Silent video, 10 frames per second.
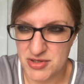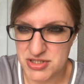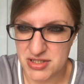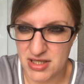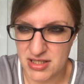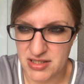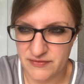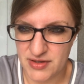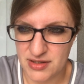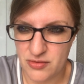bunch of like
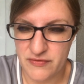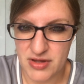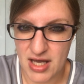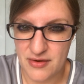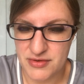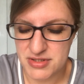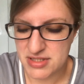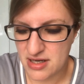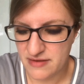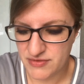different over-the-counter
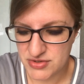stuff